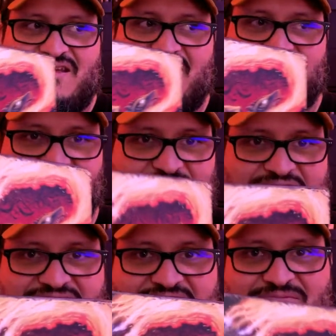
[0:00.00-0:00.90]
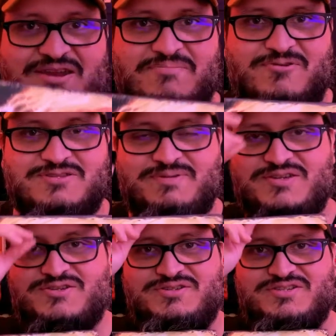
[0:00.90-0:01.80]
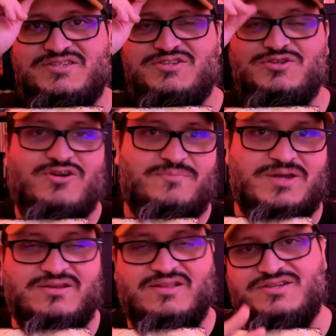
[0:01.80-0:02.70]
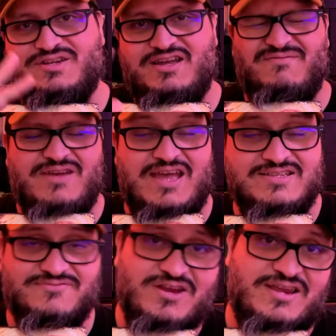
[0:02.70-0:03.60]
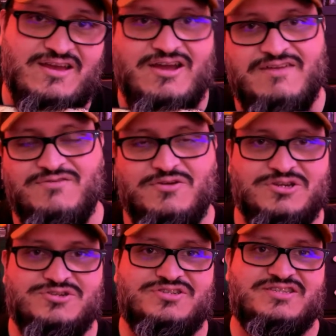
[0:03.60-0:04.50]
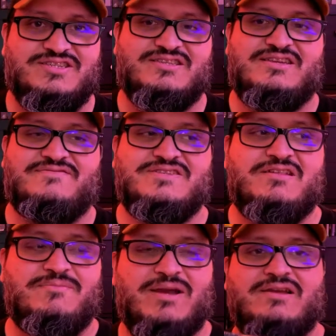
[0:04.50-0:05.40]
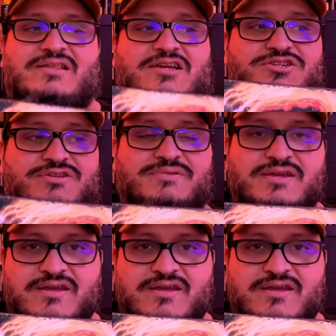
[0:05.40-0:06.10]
It's crazy when I post pictures just to show off my collection. As of right now, I have no interest of selling my collection.